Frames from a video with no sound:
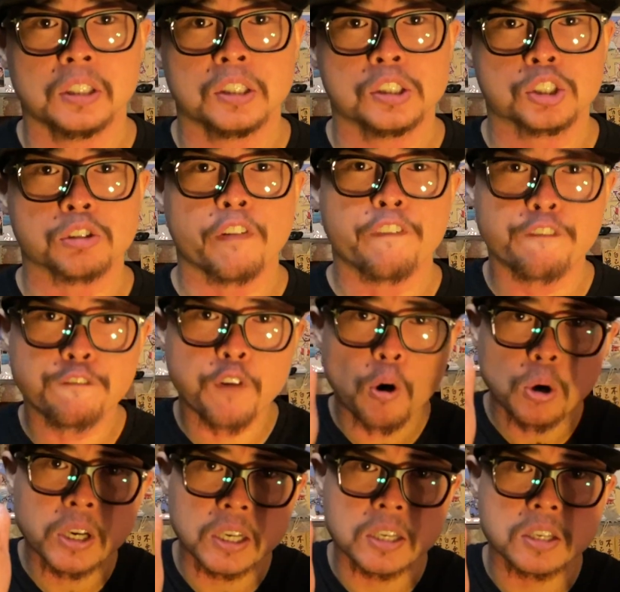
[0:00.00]
So
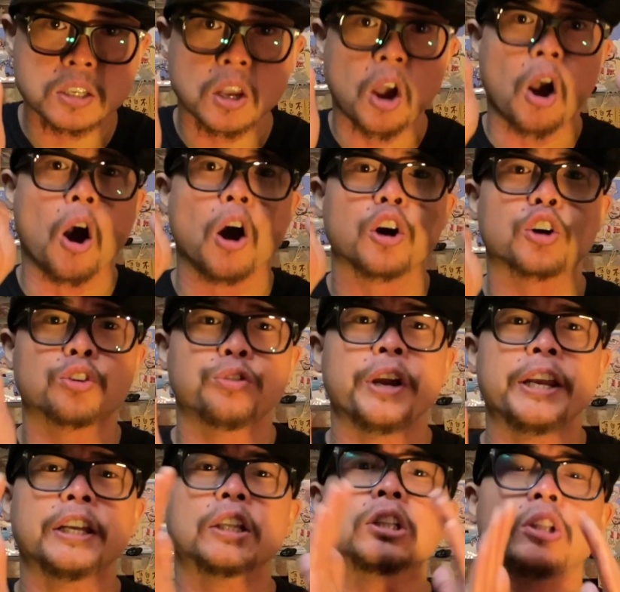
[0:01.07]
focus on
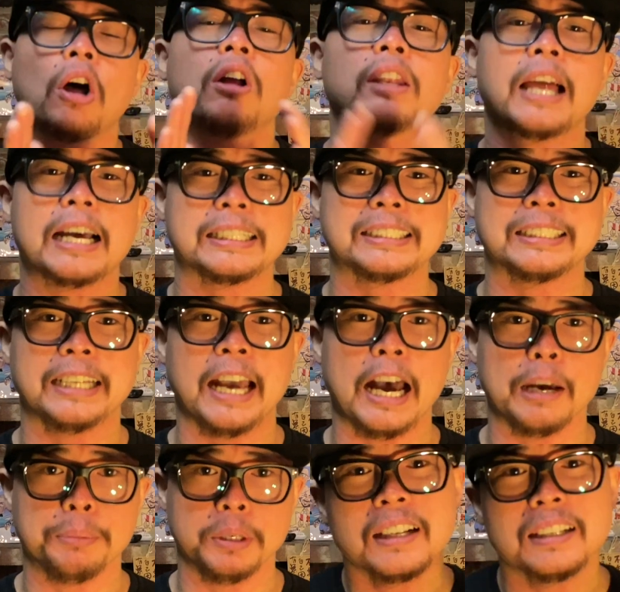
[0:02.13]
creating a long-lasting
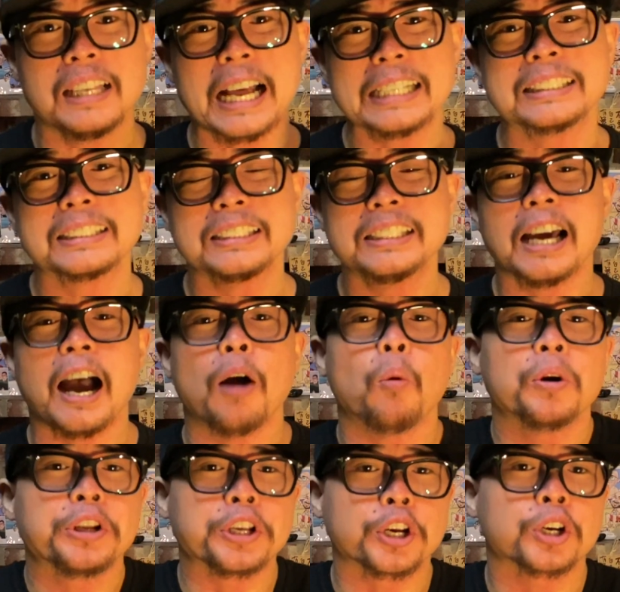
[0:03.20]
habit. Lastly, I
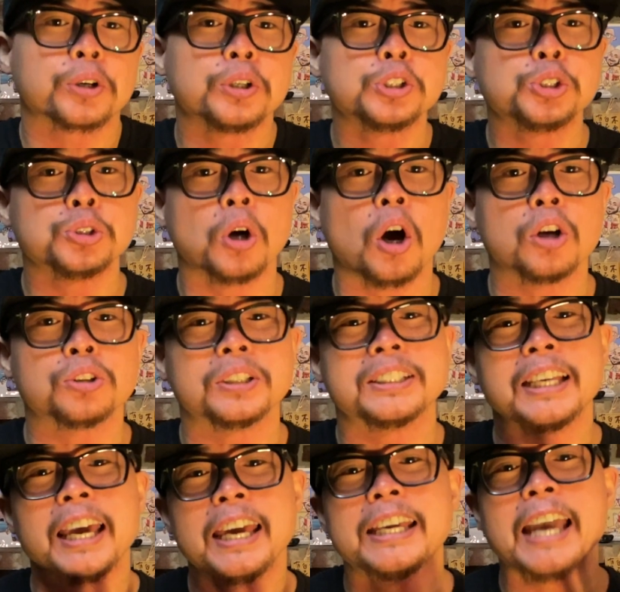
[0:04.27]
want to encourage you all to
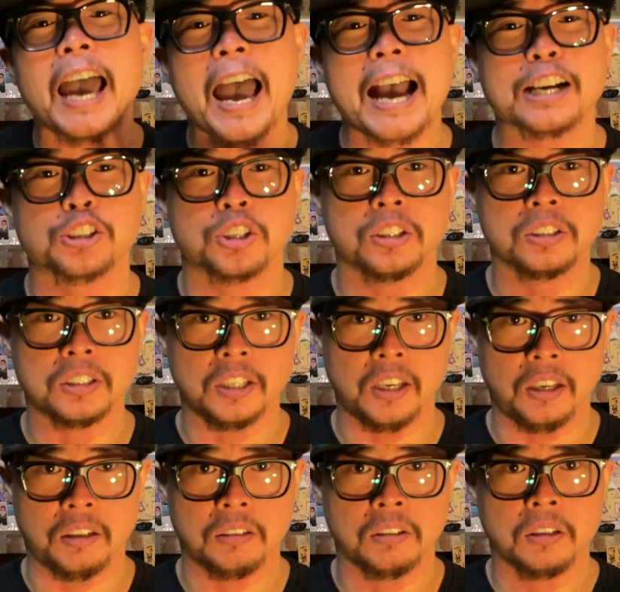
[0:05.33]
take action
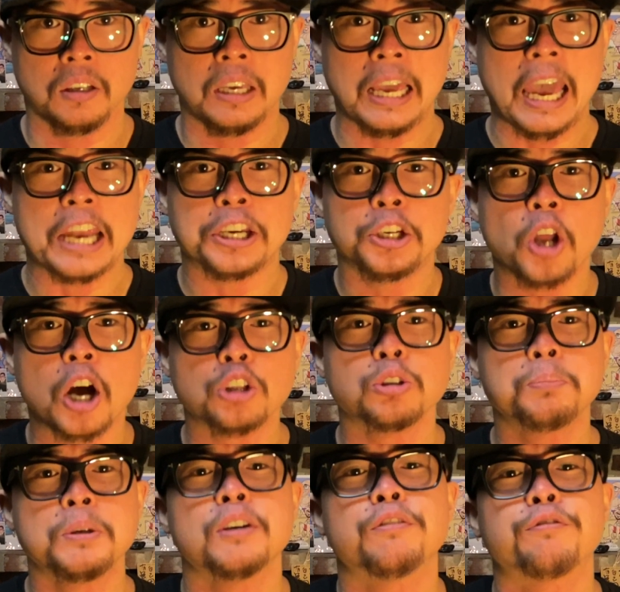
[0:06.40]
today and not to
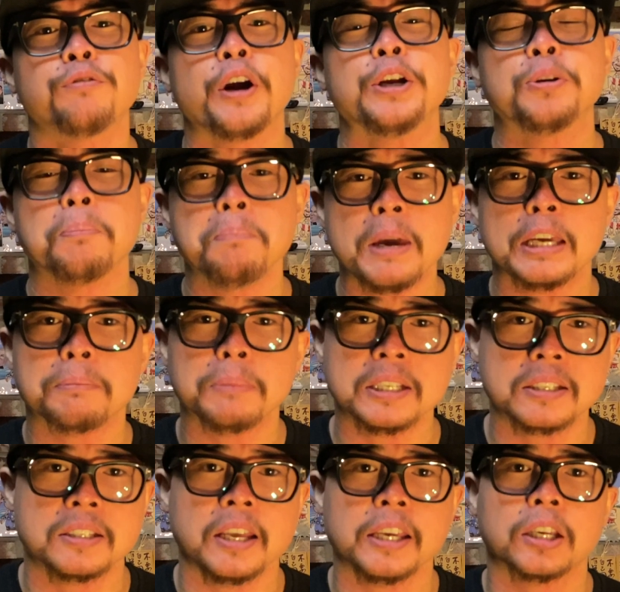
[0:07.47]
be afraid to make
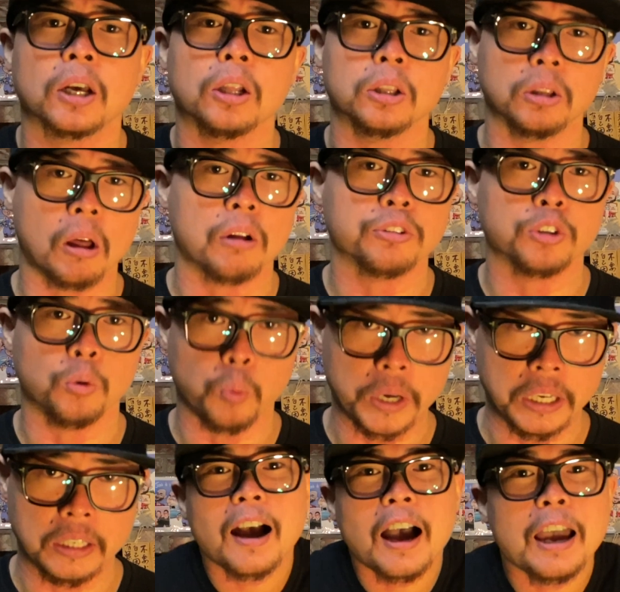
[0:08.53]
mistakes along the
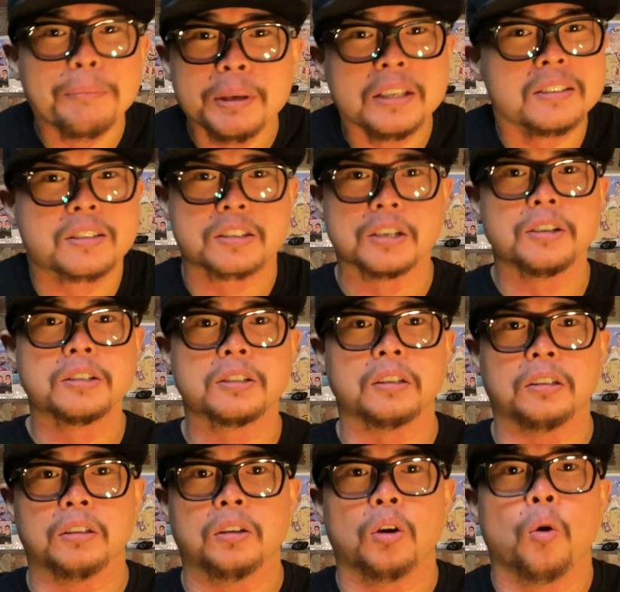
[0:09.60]
way. I mean,
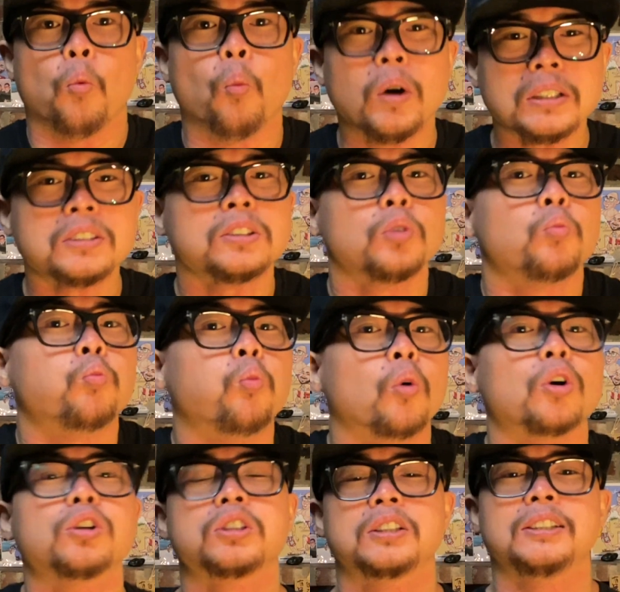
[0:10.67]
seriously, what's the
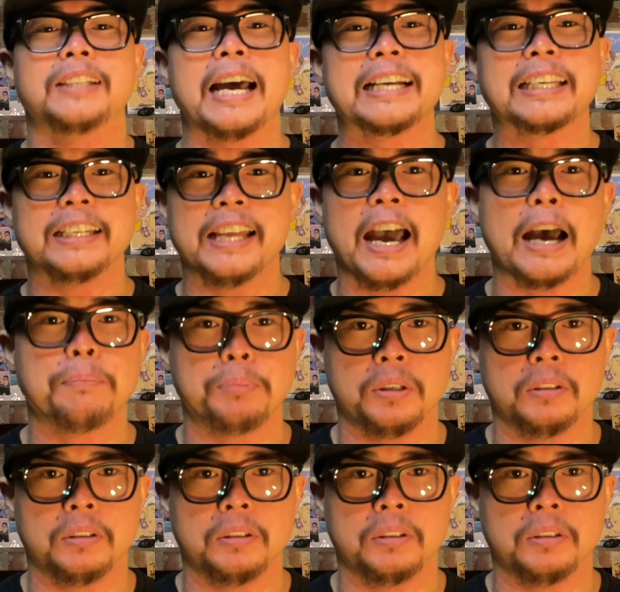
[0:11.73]
worst that can happen?